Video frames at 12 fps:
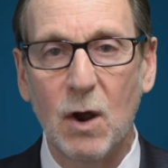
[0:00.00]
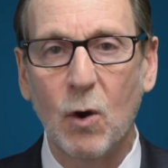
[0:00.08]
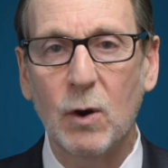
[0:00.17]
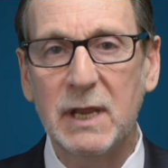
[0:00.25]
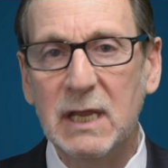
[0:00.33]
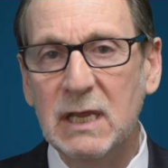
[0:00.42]

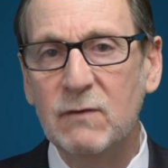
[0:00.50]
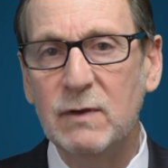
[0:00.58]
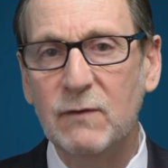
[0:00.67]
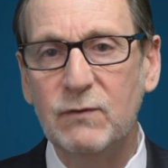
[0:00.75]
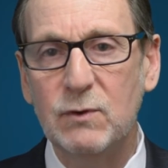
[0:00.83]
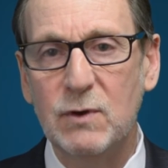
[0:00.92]
or even
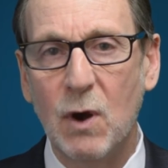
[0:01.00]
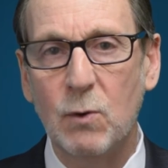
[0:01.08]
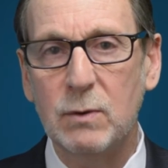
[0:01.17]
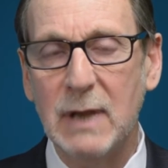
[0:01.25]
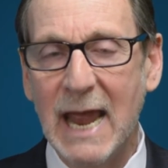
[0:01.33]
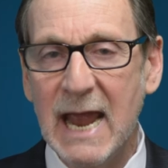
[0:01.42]
if you
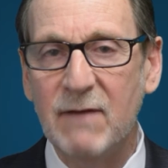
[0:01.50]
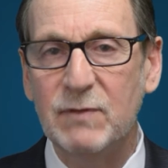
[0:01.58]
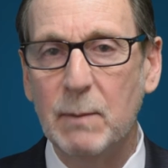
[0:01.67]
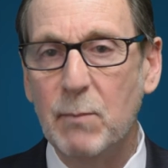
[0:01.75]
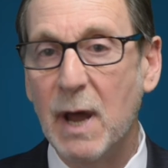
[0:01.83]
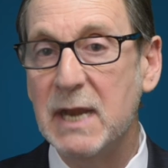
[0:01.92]
don't have
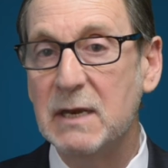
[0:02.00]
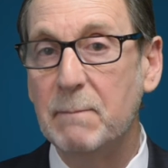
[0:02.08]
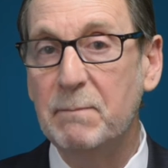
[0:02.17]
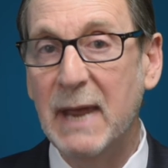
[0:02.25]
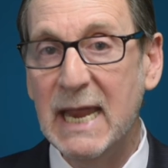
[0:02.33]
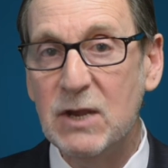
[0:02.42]
the money to
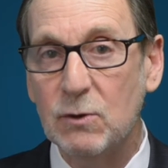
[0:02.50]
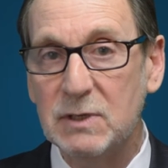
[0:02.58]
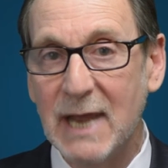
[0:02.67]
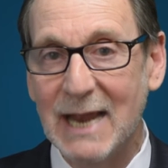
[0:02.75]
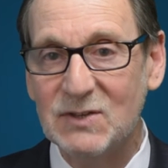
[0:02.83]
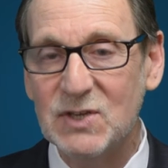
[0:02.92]
pay your
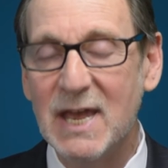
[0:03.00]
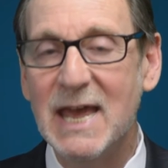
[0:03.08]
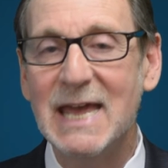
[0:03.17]
tax,